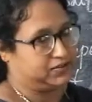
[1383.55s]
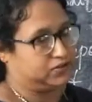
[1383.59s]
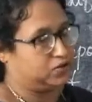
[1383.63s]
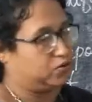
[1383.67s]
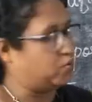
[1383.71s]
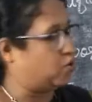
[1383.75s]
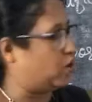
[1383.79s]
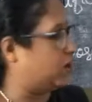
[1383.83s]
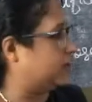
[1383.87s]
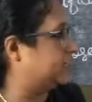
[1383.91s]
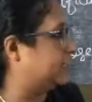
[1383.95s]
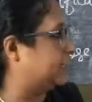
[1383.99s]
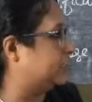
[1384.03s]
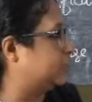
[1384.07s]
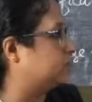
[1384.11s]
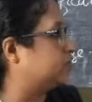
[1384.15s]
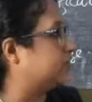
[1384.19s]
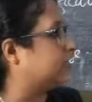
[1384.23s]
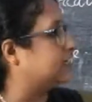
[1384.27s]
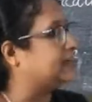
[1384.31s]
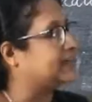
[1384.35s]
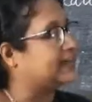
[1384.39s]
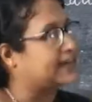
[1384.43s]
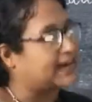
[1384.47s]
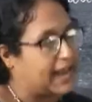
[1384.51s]
So what they do,
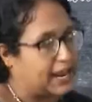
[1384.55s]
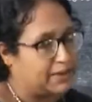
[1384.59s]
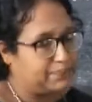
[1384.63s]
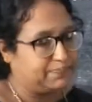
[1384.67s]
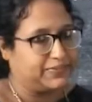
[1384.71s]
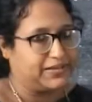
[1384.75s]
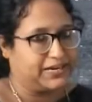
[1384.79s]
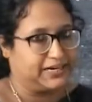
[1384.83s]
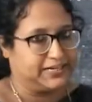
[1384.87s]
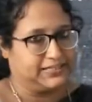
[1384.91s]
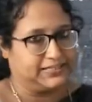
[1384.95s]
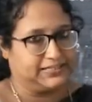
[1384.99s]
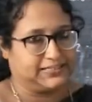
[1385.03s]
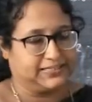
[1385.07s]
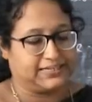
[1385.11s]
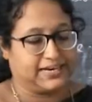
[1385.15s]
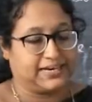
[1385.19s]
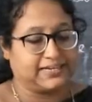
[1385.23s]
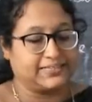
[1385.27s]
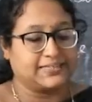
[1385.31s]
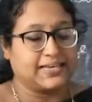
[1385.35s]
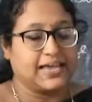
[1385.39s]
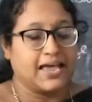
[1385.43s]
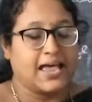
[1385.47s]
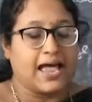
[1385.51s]
they trap the
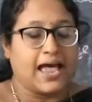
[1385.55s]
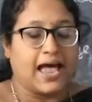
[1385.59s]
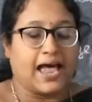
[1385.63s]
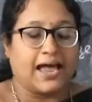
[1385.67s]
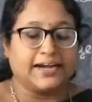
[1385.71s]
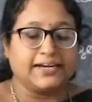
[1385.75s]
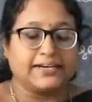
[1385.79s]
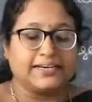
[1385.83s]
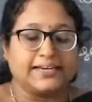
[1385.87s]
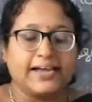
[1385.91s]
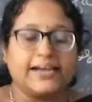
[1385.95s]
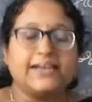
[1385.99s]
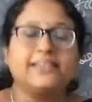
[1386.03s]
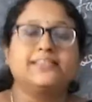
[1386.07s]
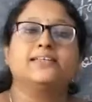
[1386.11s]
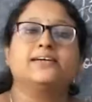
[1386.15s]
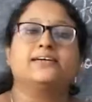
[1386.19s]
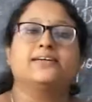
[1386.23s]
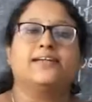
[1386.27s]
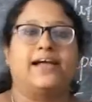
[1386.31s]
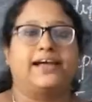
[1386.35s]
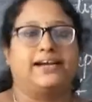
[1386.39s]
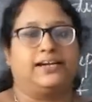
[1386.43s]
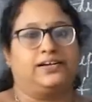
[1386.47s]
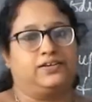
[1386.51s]
insects and get the
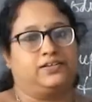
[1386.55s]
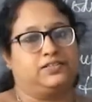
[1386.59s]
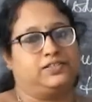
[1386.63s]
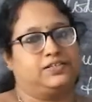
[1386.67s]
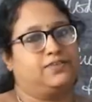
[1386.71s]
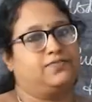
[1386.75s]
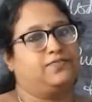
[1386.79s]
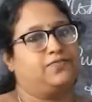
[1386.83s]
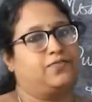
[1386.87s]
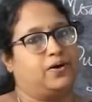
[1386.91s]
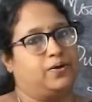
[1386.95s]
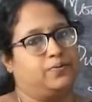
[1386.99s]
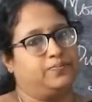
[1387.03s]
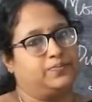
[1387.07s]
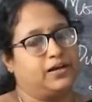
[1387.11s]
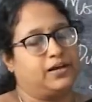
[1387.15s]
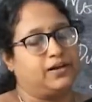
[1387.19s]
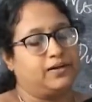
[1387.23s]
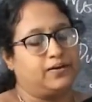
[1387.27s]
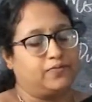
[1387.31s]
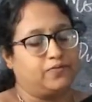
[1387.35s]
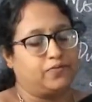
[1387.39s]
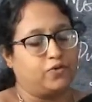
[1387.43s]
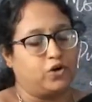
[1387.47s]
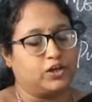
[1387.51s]
nitrogen for
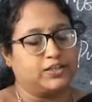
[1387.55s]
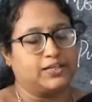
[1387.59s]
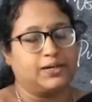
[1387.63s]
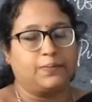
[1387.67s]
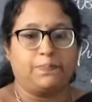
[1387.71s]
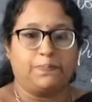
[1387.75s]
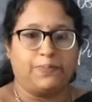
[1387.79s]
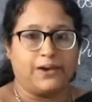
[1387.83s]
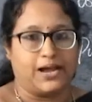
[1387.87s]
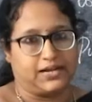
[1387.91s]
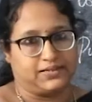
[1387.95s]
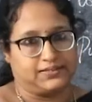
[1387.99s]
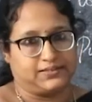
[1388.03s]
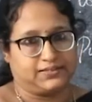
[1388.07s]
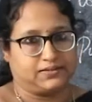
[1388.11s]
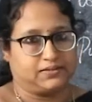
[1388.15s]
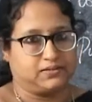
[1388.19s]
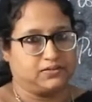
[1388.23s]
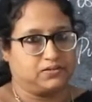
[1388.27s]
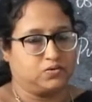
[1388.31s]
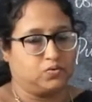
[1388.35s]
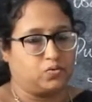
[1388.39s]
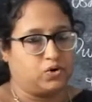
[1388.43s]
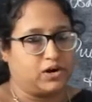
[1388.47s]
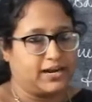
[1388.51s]
the plants.
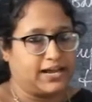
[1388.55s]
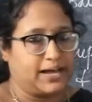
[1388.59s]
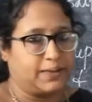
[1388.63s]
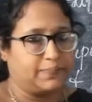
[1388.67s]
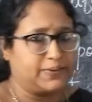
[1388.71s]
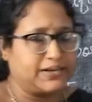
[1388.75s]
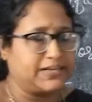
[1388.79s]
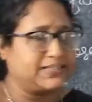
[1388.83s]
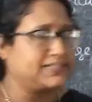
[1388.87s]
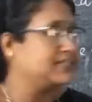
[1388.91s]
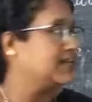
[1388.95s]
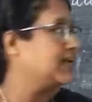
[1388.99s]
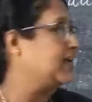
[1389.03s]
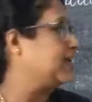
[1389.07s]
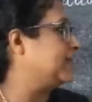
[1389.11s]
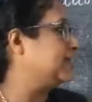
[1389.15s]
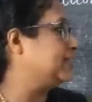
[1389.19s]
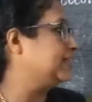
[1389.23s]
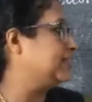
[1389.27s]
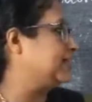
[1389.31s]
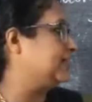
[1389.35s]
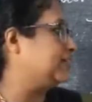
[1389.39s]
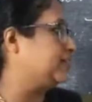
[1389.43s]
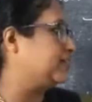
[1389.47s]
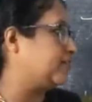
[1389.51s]
So what happens,
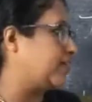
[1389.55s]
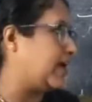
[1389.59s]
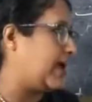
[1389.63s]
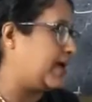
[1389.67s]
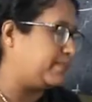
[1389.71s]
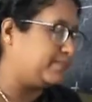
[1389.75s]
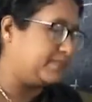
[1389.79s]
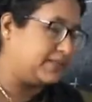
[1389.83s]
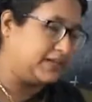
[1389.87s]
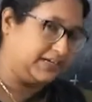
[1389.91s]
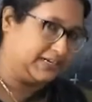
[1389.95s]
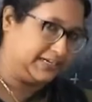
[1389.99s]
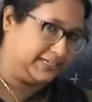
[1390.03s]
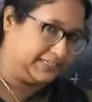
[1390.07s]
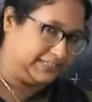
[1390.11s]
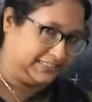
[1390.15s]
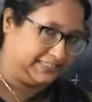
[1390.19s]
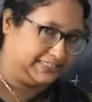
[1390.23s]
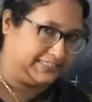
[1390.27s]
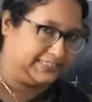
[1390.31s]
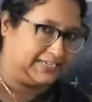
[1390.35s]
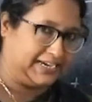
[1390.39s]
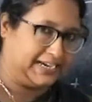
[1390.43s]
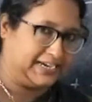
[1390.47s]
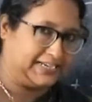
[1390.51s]
they trap the
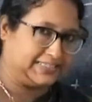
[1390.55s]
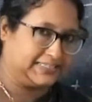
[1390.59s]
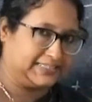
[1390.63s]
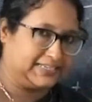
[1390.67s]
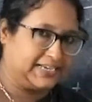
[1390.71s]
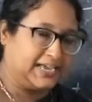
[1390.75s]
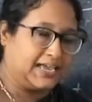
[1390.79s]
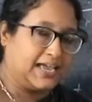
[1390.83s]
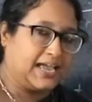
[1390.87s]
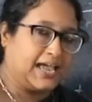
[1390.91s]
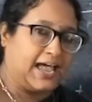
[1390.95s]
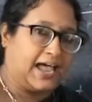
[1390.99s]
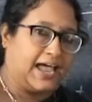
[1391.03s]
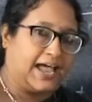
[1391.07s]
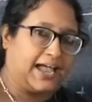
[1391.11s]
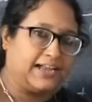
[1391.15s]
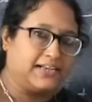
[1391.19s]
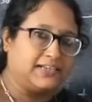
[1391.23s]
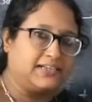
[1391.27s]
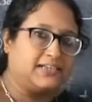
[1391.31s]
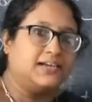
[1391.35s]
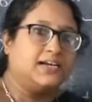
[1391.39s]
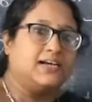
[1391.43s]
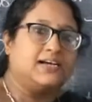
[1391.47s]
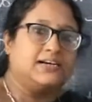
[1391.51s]
insects
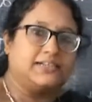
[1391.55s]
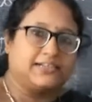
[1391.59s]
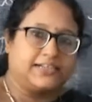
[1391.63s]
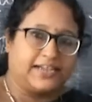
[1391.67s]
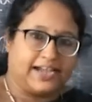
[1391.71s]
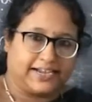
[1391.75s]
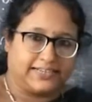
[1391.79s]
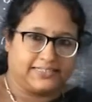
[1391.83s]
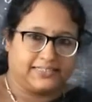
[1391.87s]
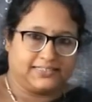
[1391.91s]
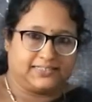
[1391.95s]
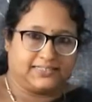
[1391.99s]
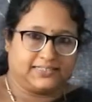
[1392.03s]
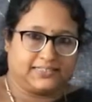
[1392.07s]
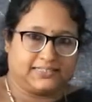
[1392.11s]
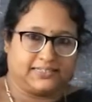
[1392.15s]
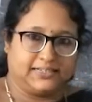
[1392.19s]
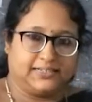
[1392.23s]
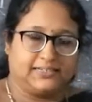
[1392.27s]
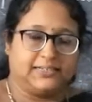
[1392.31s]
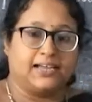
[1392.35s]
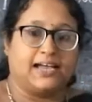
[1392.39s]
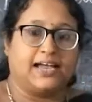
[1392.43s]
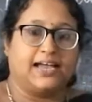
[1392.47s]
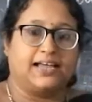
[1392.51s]
and digest
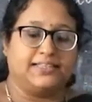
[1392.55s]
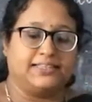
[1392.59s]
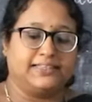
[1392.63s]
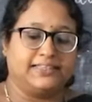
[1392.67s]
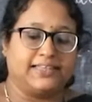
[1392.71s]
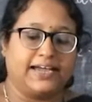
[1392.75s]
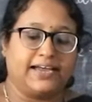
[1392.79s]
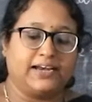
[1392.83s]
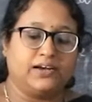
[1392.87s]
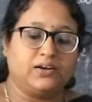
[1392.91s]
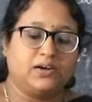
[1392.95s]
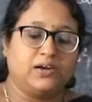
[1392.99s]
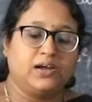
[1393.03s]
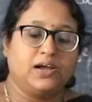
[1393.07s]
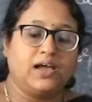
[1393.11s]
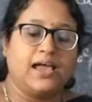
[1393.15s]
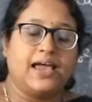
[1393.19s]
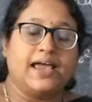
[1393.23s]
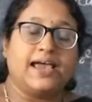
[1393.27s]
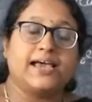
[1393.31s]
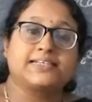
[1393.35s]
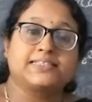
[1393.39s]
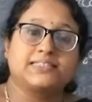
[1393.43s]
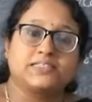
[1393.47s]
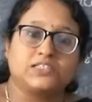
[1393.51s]
it and
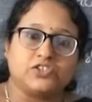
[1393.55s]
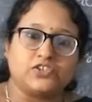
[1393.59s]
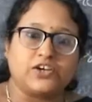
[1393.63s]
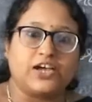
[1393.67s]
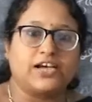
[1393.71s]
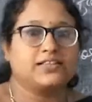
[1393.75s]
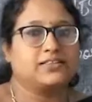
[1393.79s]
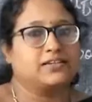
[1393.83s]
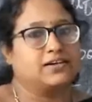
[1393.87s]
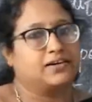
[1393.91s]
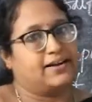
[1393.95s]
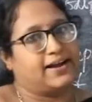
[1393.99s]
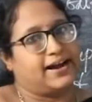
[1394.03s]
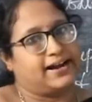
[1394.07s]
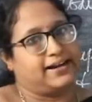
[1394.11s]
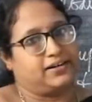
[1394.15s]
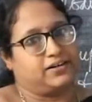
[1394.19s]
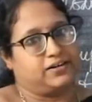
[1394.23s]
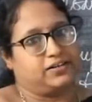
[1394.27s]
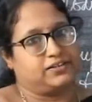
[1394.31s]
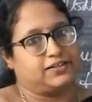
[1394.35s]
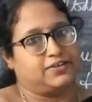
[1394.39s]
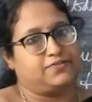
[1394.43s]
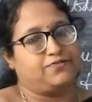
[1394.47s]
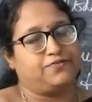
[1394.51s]
then extract the
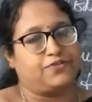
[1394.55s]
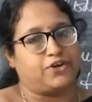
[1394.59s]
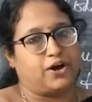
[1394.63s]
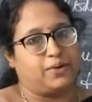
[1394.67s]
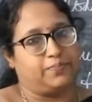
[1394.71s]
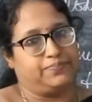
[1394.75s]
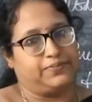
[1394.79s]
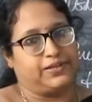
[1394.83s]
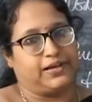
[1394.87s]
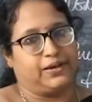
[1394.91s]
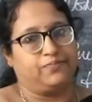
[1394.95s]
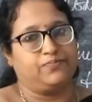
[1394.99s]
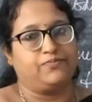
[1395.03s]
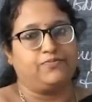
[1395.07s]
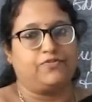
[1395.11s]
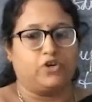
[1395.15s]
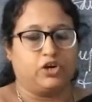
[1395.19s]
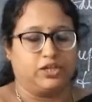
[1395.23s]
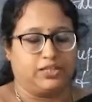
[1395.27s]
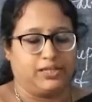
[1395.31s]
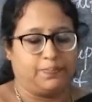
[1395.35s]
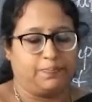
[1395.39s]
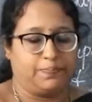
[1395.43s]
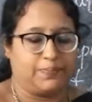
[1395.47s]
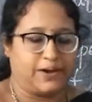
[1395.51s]
nitrogen from them
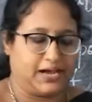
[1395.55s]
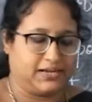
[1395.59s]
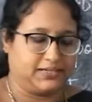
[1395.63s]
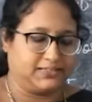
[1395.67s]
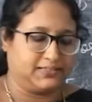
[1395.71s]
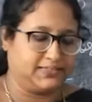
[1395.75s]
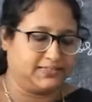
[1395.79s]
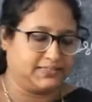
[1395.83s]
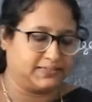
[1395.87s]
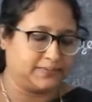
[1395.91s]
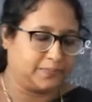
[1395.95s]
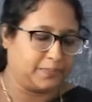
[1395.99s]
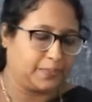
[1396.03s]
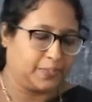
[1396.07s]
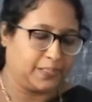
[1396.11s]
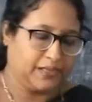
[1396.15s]
for the plants.